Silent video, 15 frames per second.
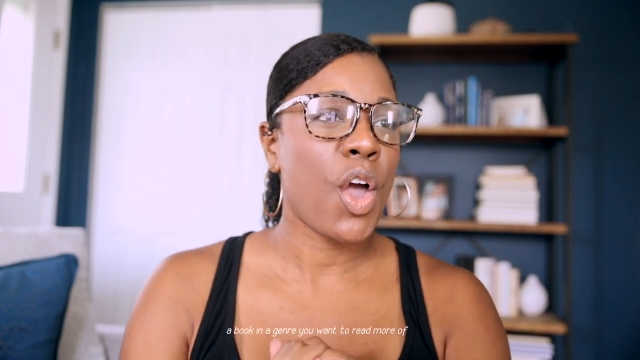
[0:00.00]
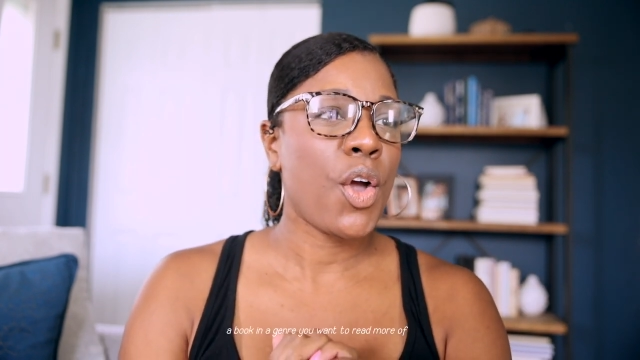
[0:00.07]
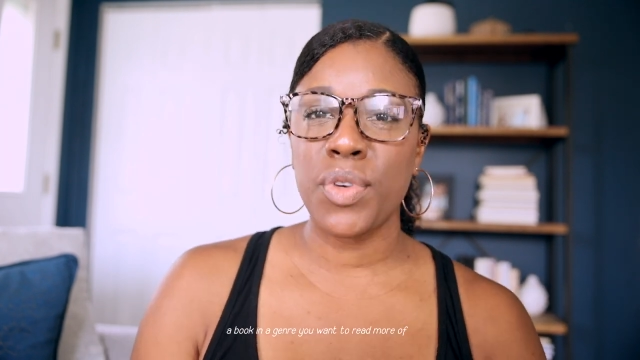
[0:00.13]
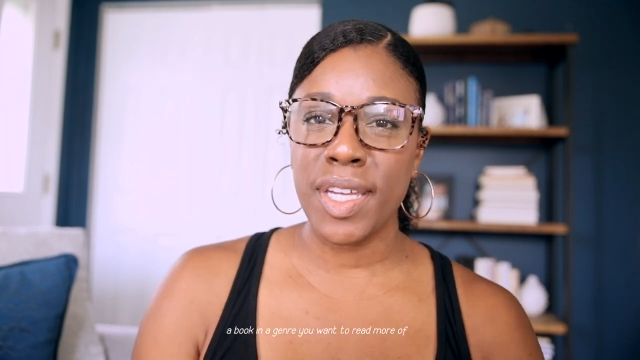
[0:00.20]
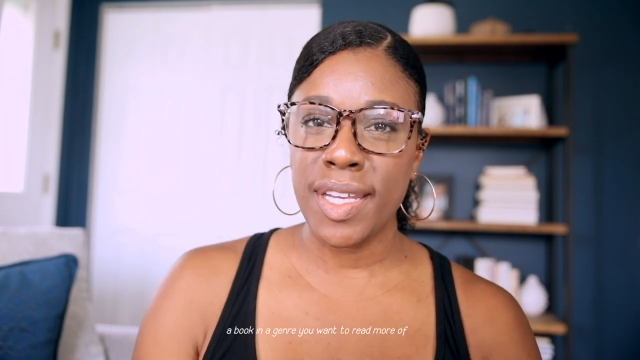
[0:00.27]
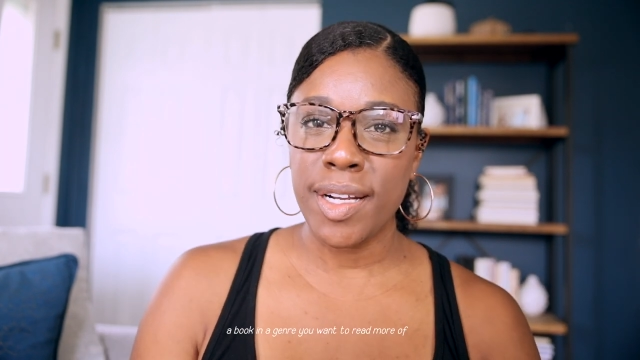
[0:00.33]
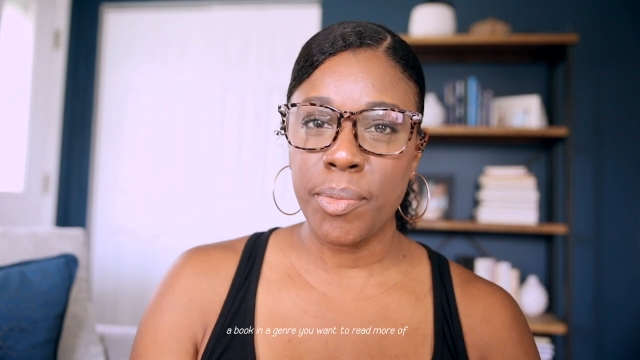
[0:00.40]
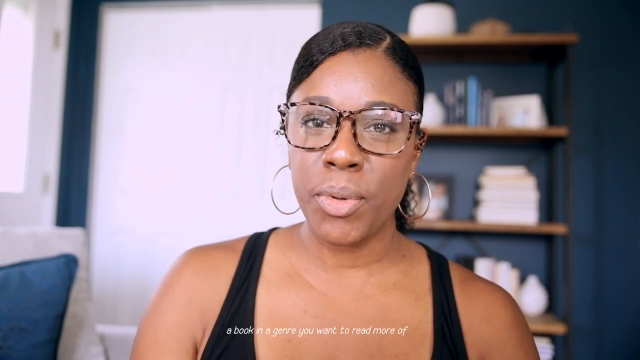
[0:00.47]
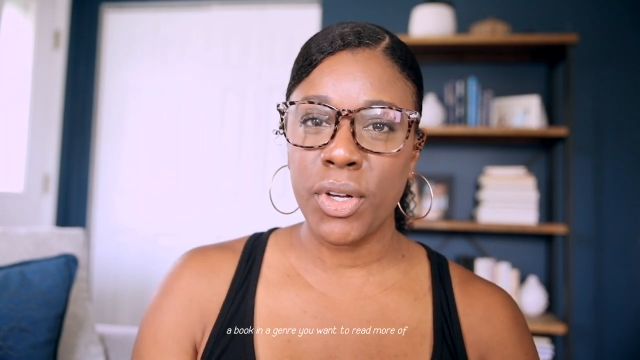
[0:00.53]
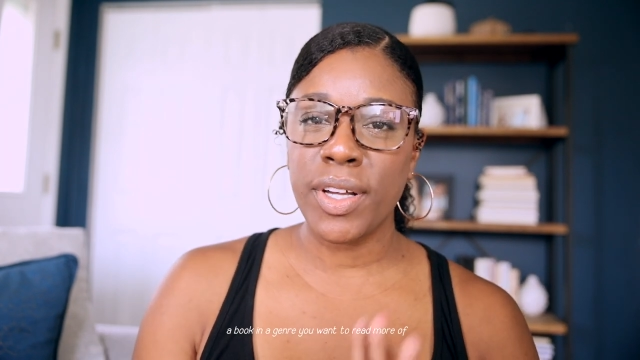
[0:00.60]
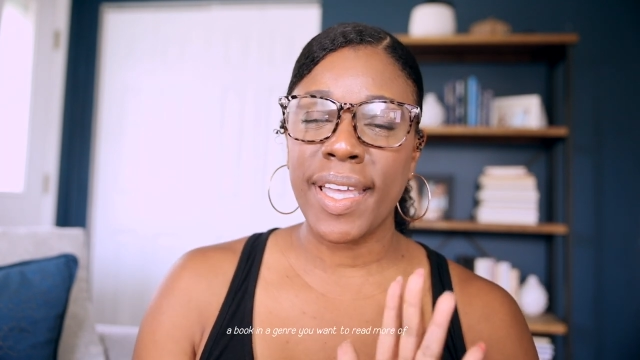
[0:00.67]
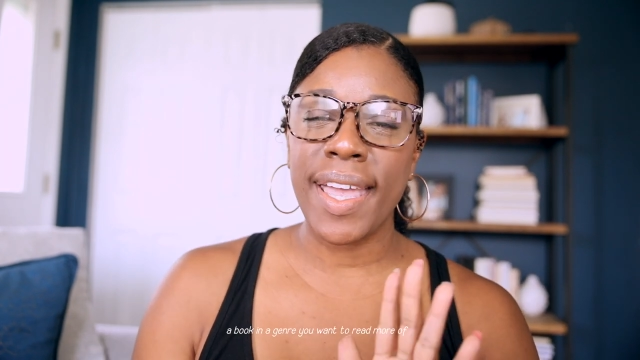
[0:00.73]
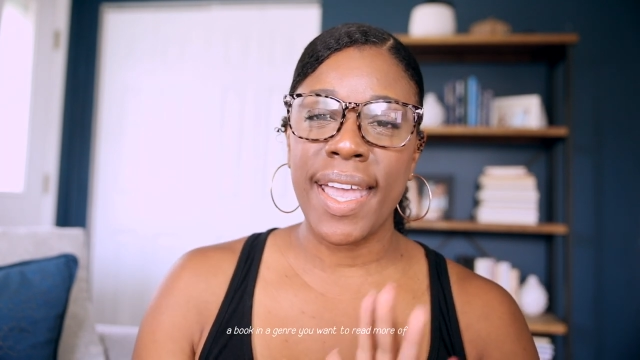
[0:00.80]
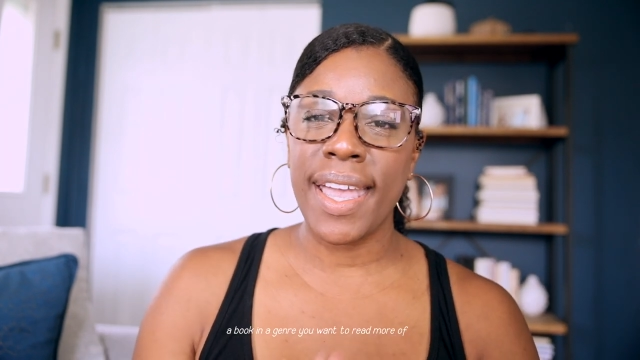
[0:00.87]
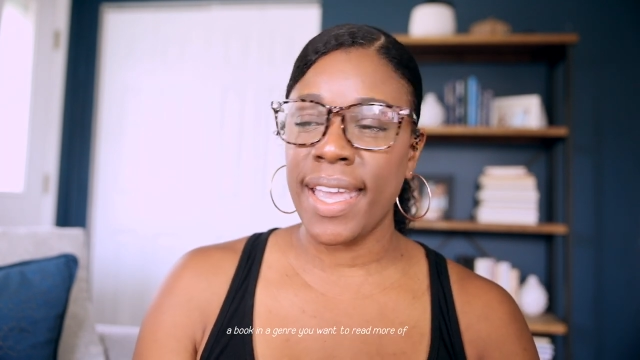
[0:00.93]
read a
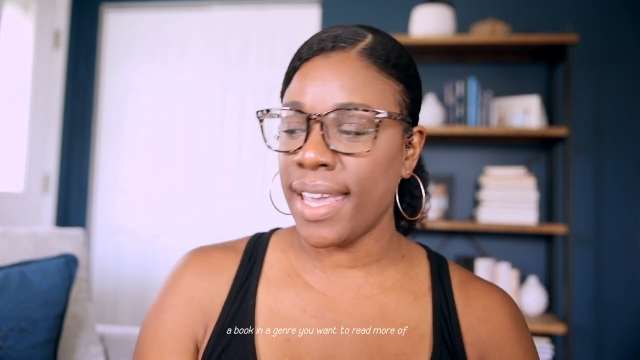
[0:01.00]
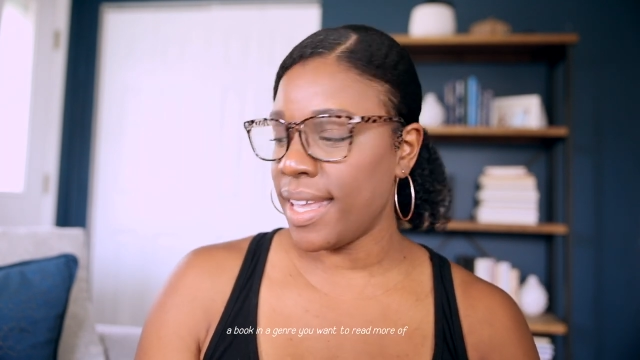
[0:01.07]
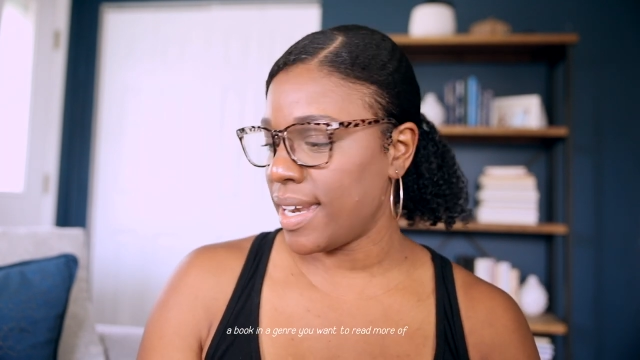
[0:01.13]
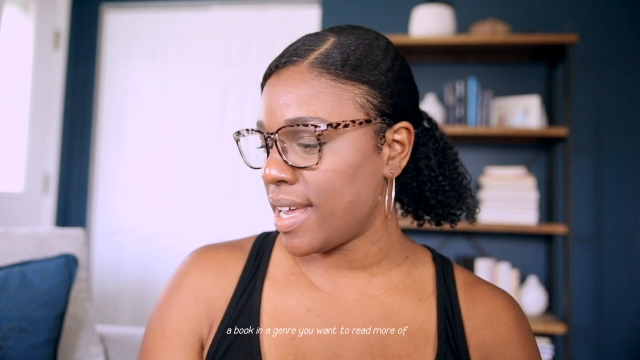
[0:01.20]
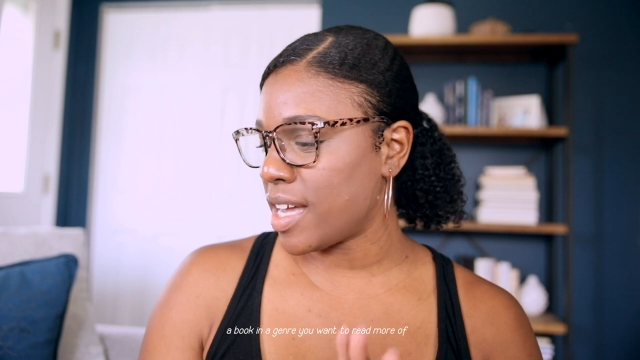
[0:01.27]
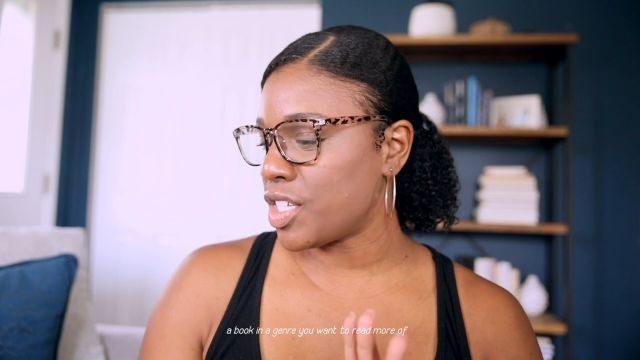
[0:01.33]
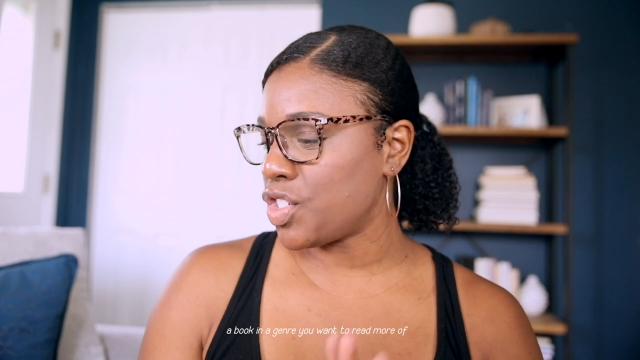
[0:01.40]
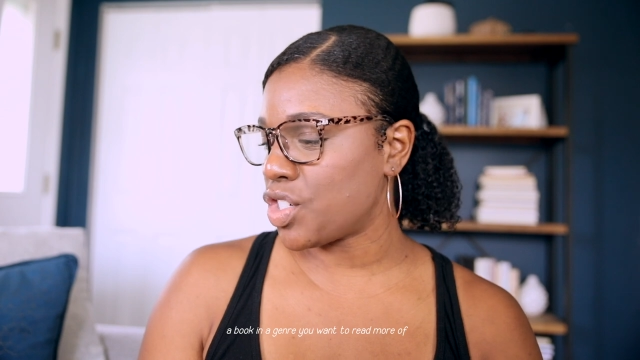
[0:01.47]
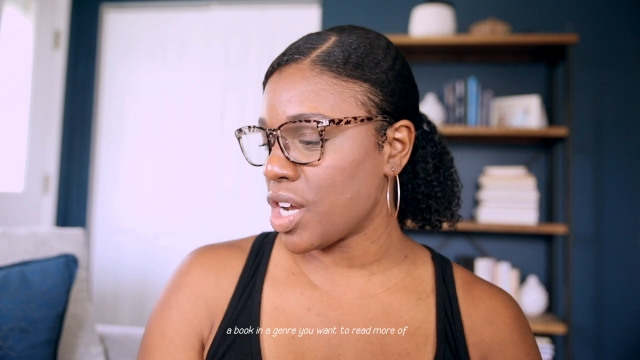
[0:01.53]
book in a